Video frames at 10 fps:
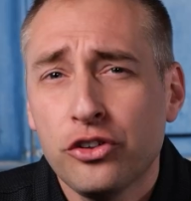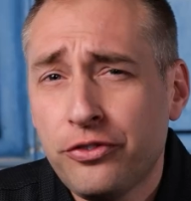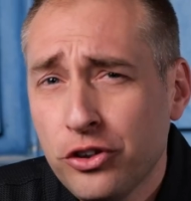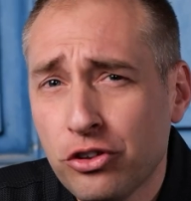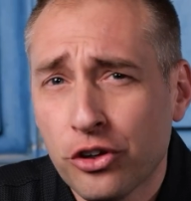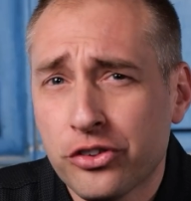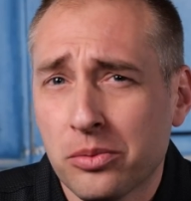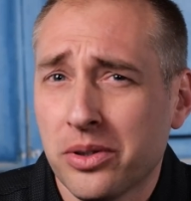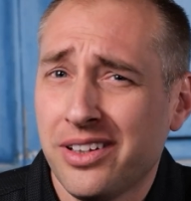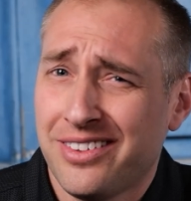So if you know
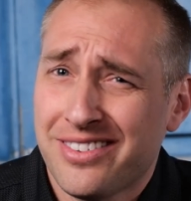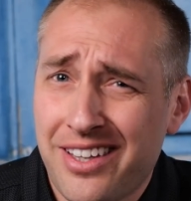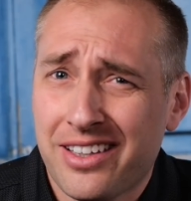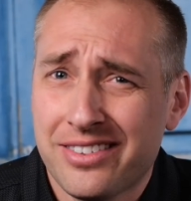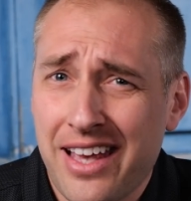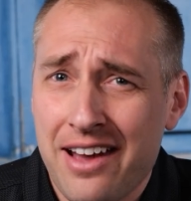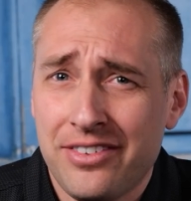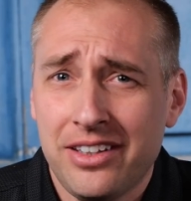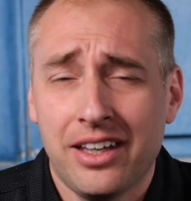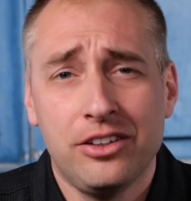someone that's tech
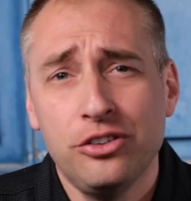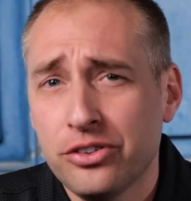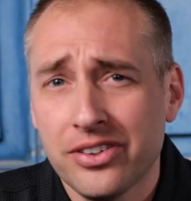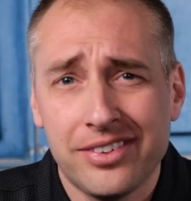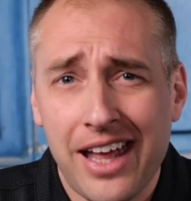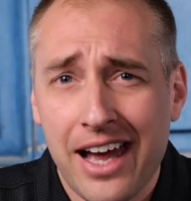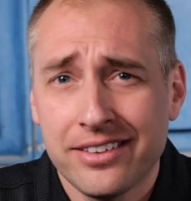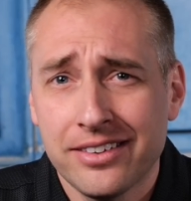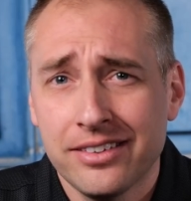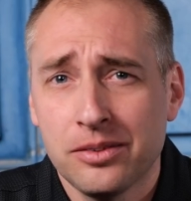savvy that uses
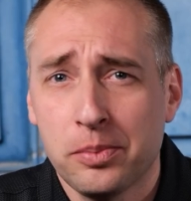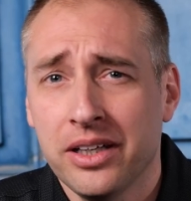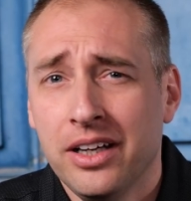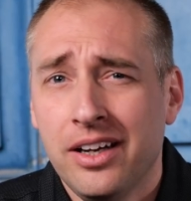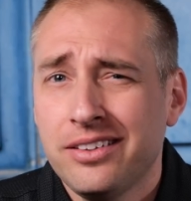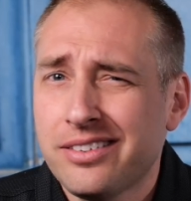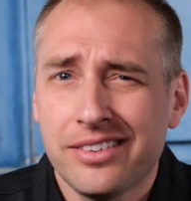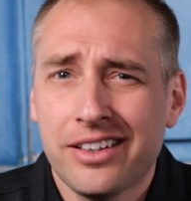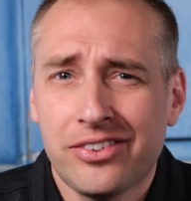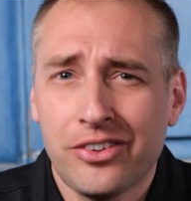NASes but
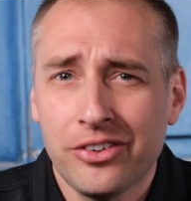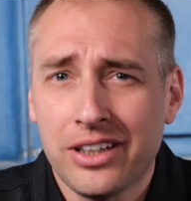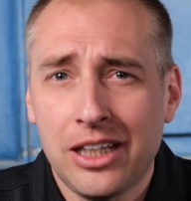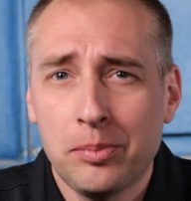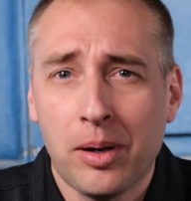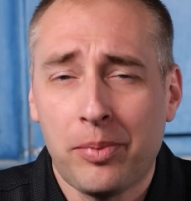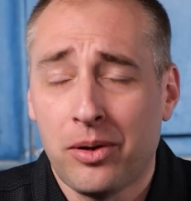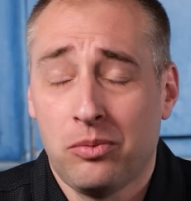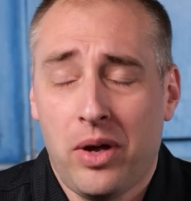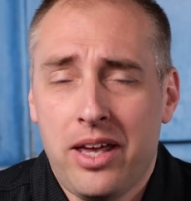doesn't necessarily keep up
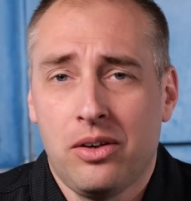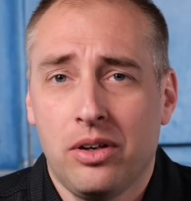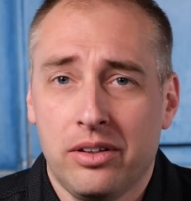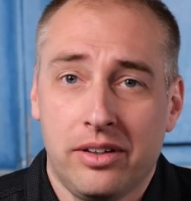on, hey,